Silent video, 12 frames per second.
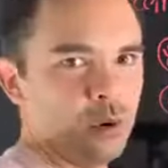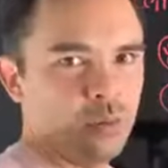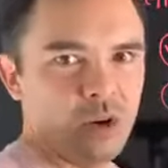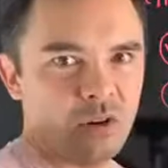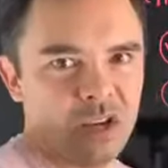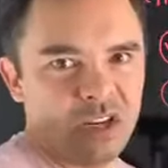what
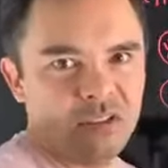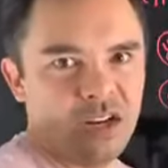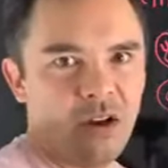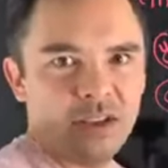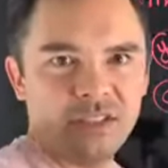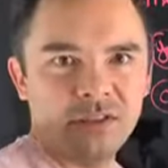do I do now?
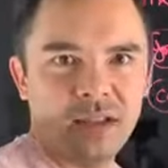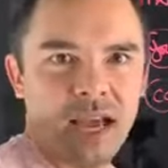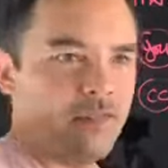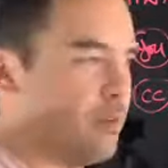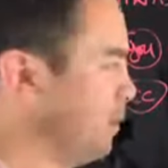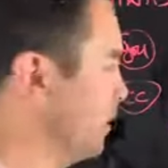I still don't
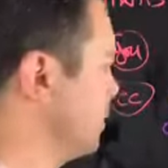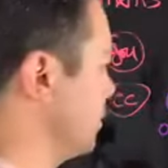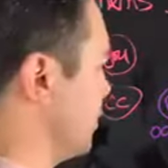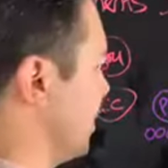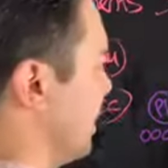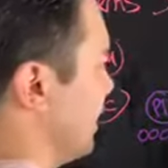have a
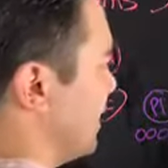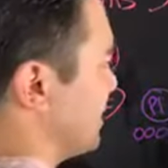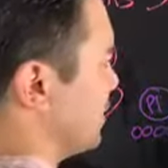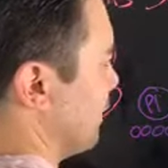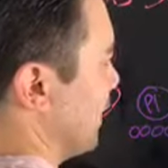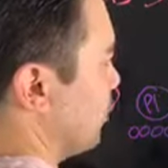builder. And
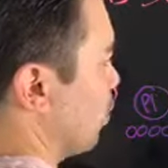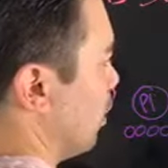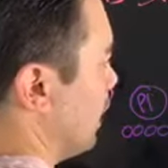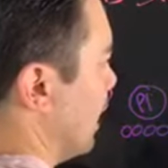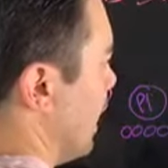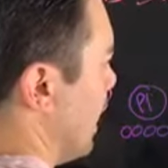so they
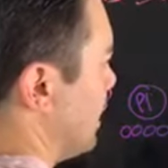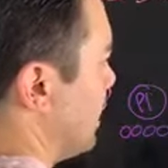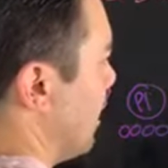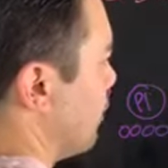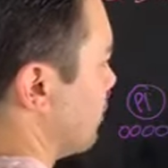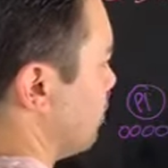enroll
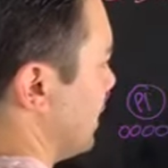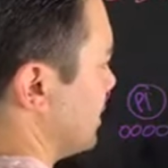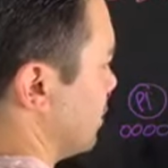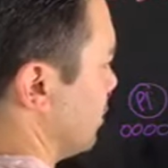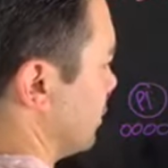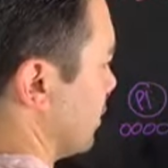another
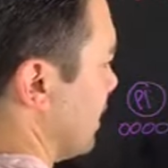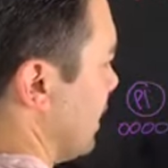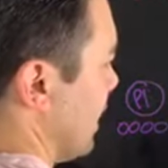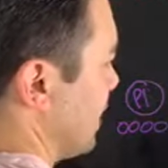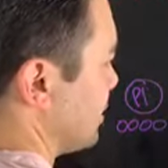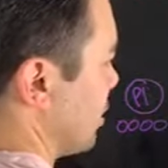placeholder
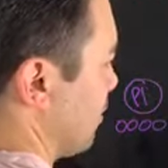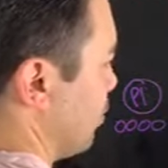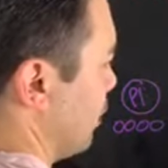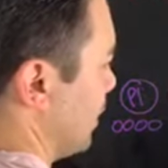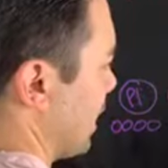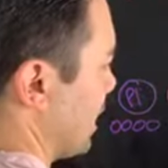and start
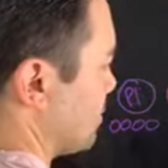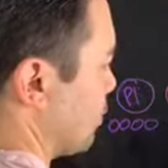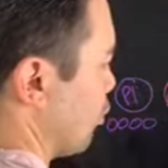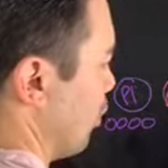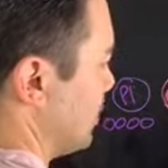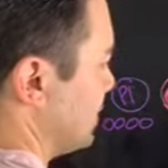putting customer
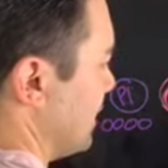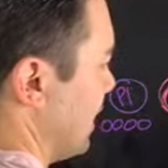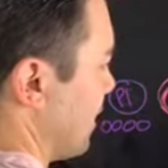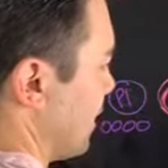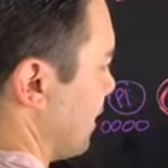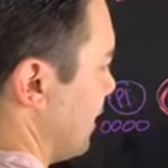enrollments
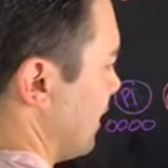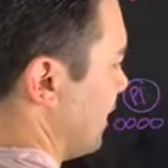there.